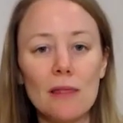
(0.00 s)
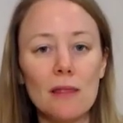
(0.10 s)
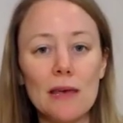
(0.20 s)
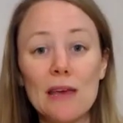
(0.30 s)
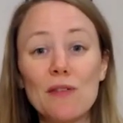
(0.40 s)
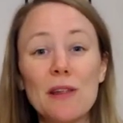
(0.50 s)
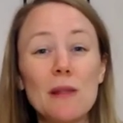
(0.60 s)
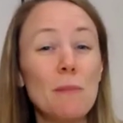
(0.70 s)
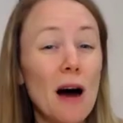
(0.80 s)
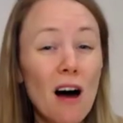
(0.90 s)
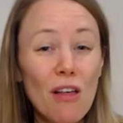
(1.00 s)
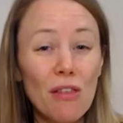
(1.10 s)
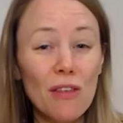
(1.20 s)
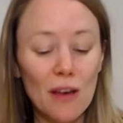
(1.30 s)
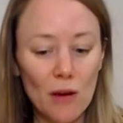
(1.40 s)
even in the
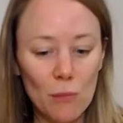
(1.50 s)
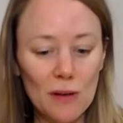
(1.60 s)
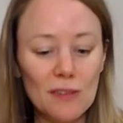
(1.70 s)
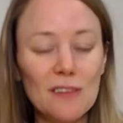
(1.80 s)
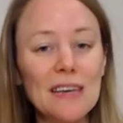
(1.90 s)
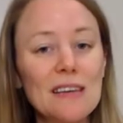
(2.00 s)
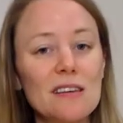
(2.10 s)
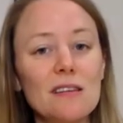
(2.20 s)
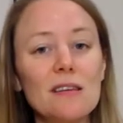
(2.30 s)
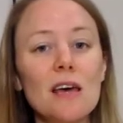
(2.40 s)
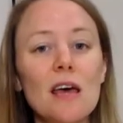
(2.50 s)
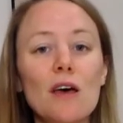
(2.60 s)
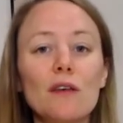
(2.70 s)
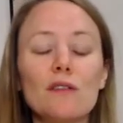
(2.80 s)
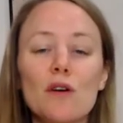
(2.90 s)
bath. It could be seated.
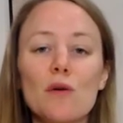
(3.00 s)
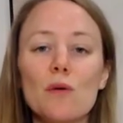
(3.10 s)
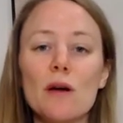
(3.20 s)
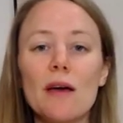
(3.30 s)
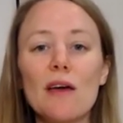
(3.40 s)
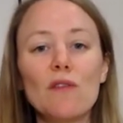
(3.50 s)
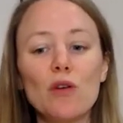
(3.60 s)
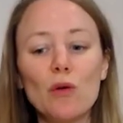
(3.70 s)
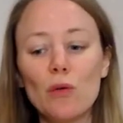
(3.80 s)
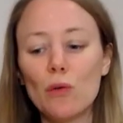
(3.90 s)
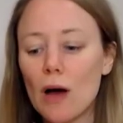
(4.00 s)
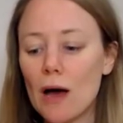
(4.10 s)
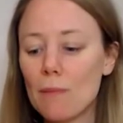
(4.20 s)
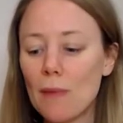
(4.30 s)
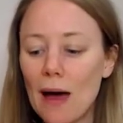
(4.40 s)
So if you
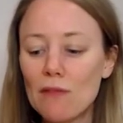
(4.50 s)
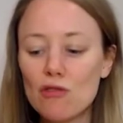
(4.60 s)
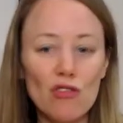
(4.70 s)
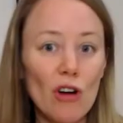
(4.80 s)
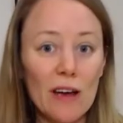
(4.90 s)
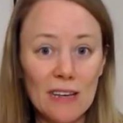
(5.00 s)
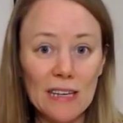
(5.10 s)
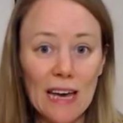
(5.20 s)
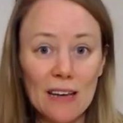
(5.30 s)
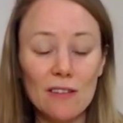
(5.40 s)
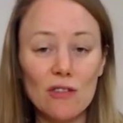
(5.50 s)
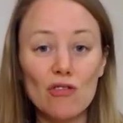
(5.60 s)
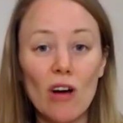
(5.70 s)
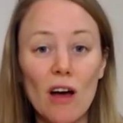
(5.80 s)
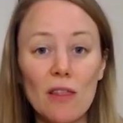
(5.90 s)
haven't tried it yet,
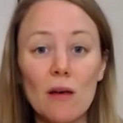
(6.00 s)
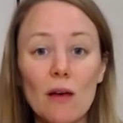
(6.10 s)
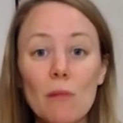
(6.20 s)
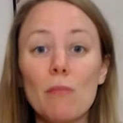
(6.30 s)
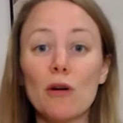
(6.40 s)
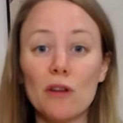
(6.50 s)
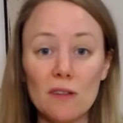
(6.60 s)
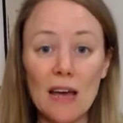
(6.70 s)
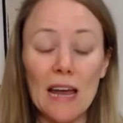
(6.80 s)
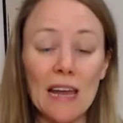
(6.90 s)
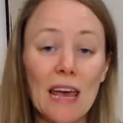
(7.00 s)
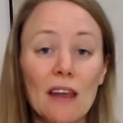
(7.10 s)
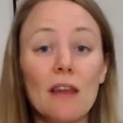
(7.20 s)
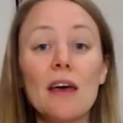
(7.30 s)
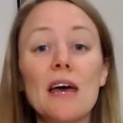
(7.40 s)
try the body scan
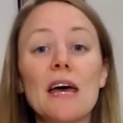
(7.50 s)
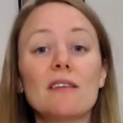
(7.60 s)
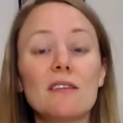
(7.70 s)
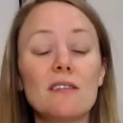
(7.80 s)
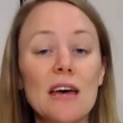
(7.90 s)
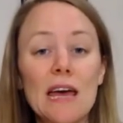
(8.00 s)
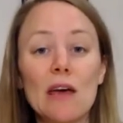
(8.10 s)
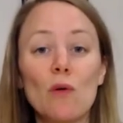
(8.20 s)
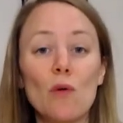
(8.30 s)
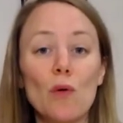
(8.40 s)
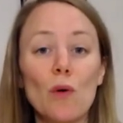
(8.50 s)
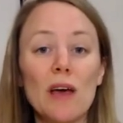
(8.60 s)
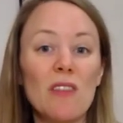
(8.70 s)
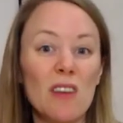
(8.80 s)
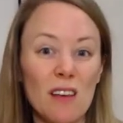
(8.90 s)
again today or
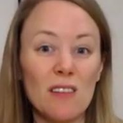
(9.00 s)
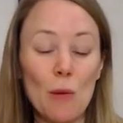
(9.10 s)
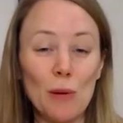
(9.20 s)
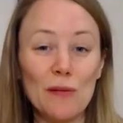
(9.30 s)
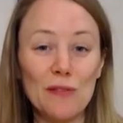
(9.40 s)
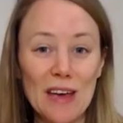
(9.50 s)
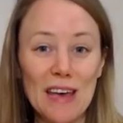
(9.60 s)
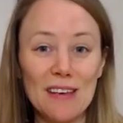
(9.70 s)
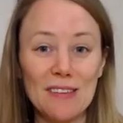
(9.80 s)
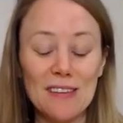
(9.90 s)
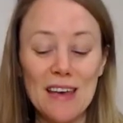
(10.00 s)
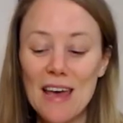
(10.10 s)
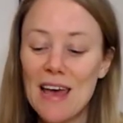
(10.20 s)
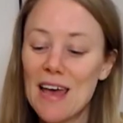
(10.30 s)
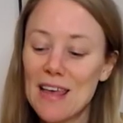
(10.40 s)
in the next couple of days.
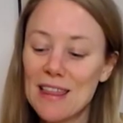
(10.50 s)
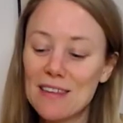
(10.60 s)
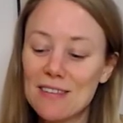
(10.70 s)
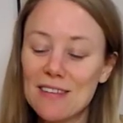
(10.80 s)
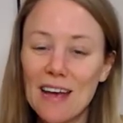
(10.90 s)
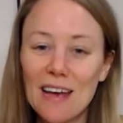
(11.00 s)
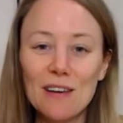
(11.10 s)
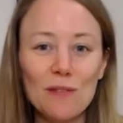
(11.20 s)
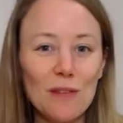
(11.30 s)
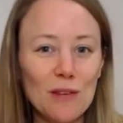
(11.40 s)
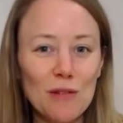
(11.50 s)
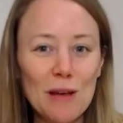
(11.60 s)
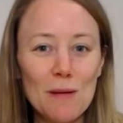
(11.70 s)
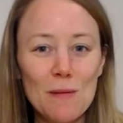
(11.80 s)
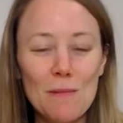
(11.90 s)
The second of the
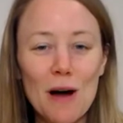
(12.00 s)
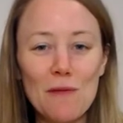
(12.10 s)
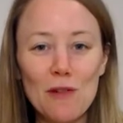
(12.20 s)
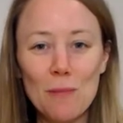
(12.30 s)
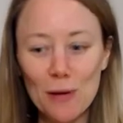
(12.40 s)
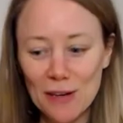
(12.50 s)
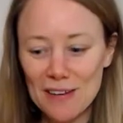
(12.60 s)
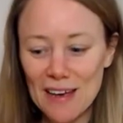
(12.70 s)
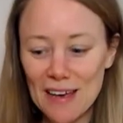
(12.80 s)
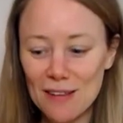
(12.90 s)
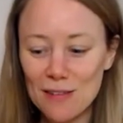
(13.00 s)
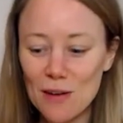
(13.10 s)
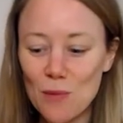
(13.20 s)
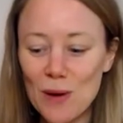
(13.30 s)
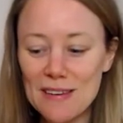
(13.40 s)
3 mindful body days,
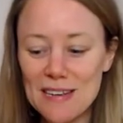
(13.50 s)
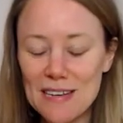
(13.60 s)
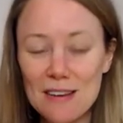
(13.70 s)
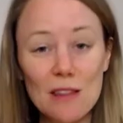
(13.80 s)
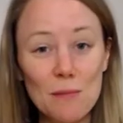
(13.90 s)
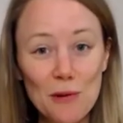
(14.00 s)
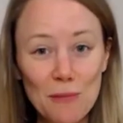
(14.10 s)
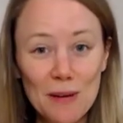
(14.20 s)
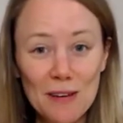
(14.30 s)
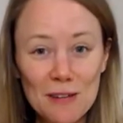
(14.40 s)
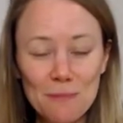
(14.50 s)
we did the movement.